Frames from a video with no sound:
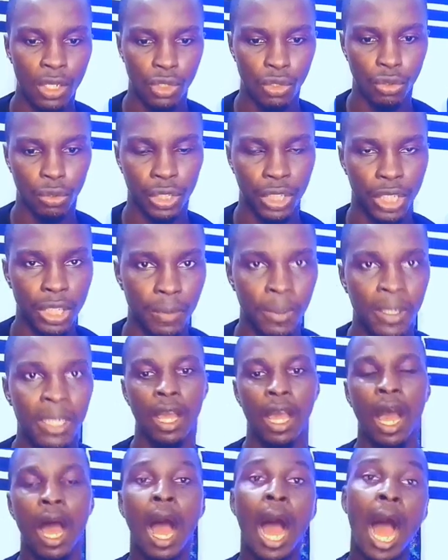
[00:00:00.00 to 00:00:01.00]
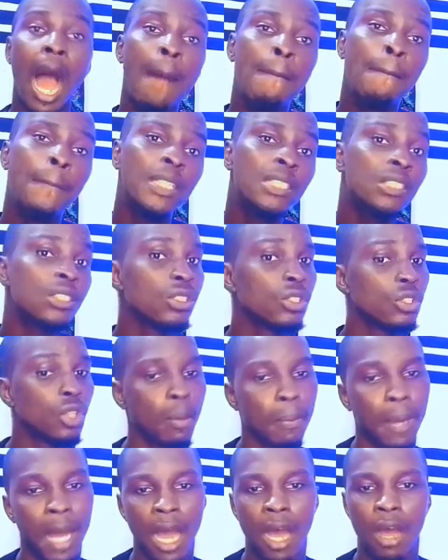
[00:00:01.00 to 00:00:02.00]
to keep. Habit
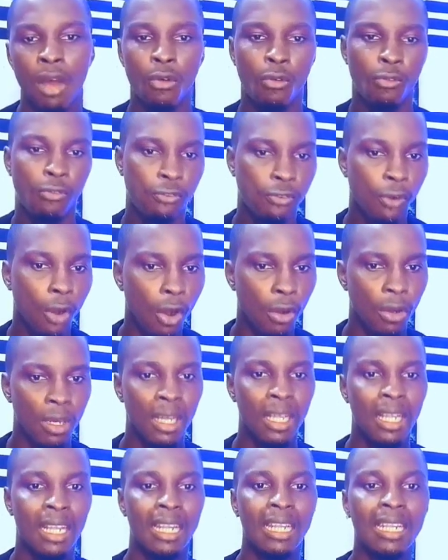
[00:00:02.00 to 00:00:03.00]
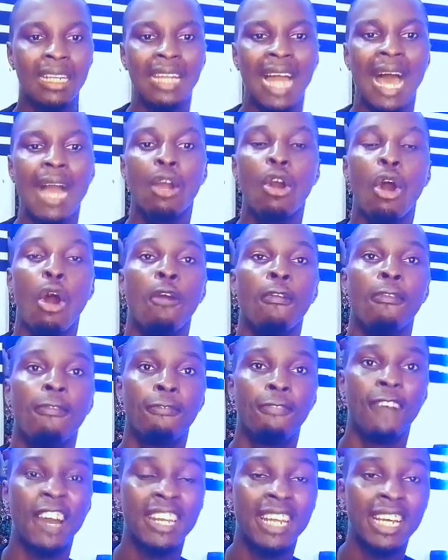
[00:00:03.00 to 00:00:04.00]
number 4: lack of
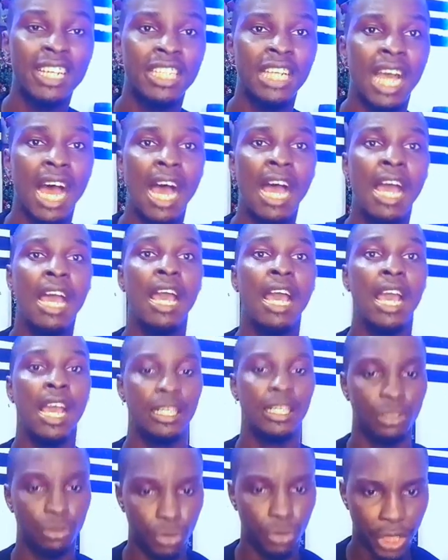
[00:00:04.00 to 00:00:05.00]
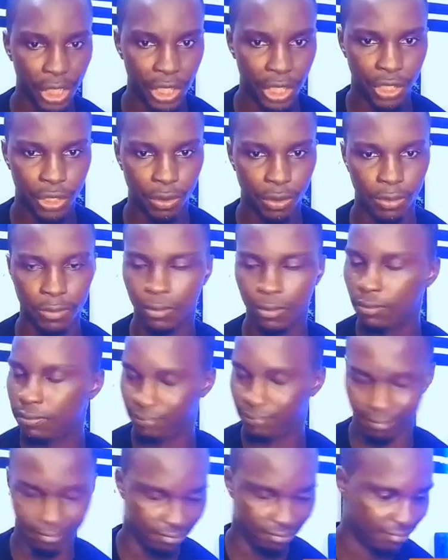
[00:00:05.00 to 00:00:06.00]
financial education.
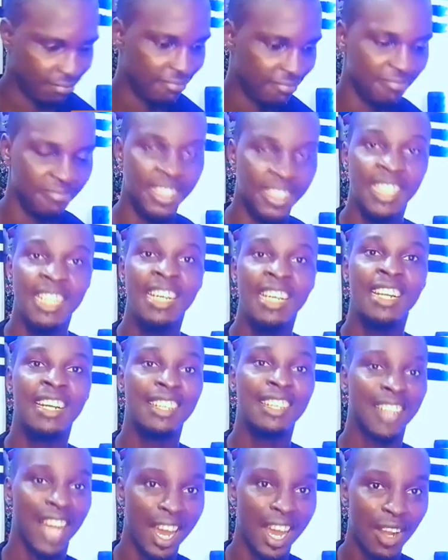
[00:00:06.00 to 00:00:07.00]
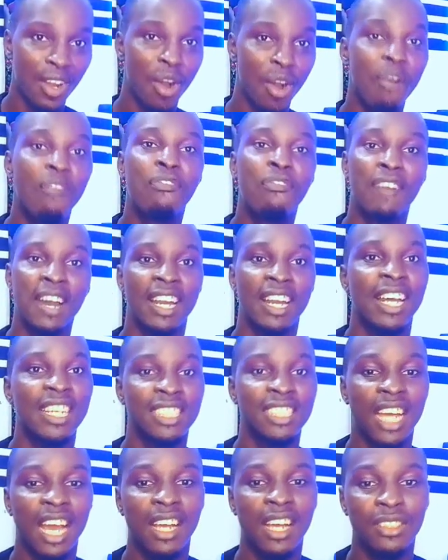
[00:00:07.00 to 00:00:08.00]
Lack of
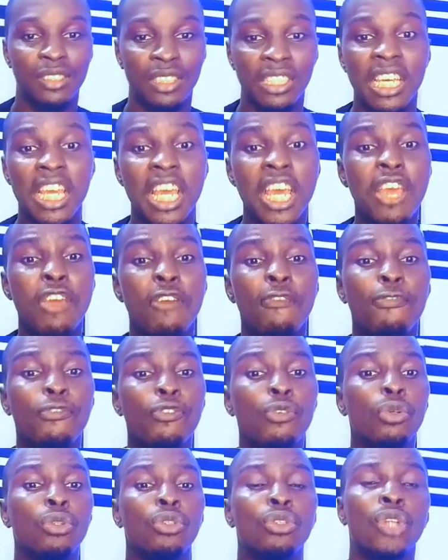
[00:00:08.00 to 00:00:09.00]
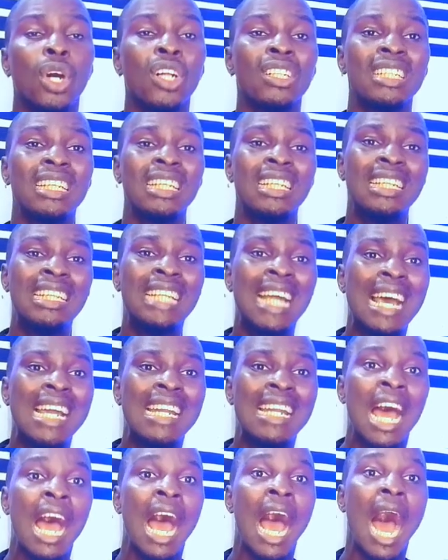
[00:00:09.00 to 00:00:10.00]
financial if you don't
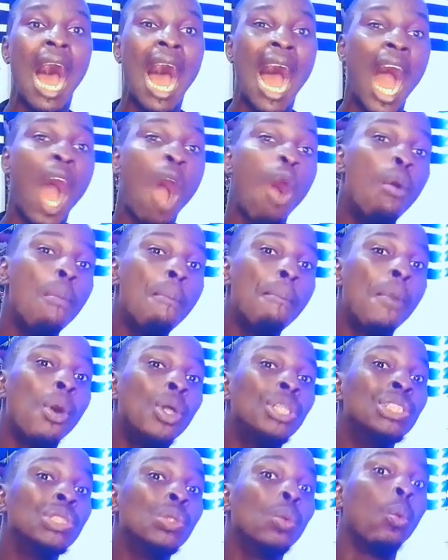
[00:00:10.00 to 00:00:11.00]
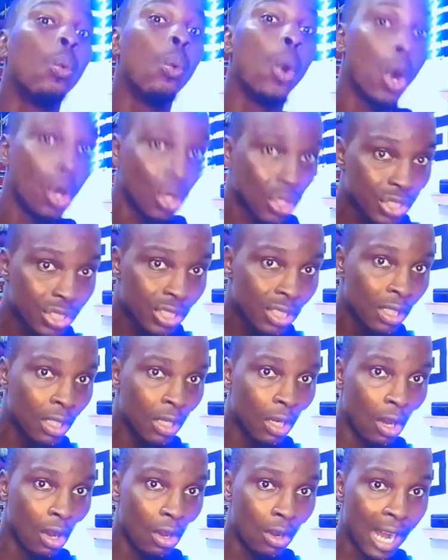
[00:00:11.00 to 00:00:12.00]
learn how money works,
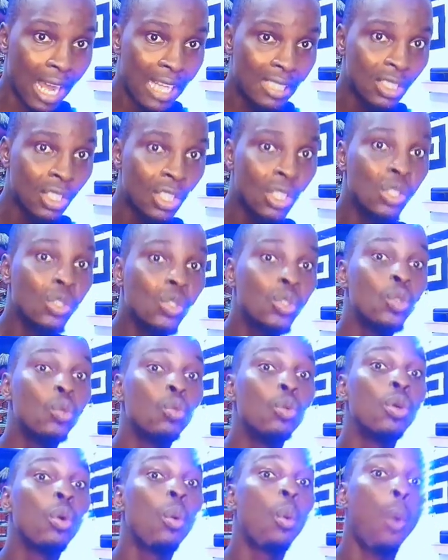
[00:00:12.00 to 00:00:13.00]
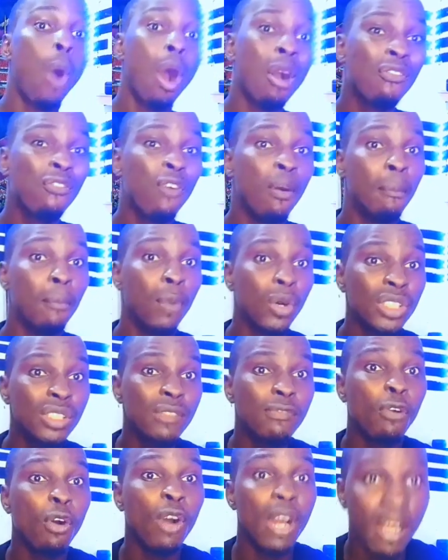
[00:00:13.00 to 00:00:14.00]
all right, you will work for money
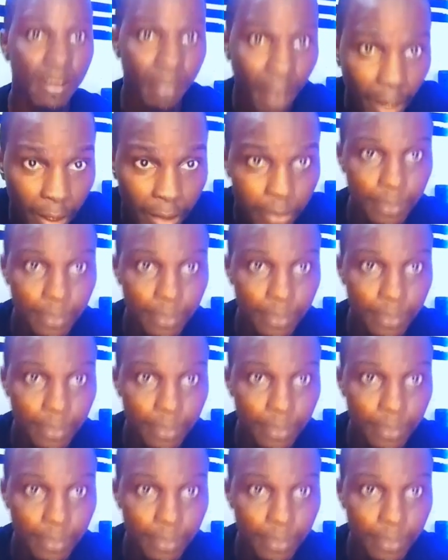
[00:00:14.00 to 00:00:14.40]
forever.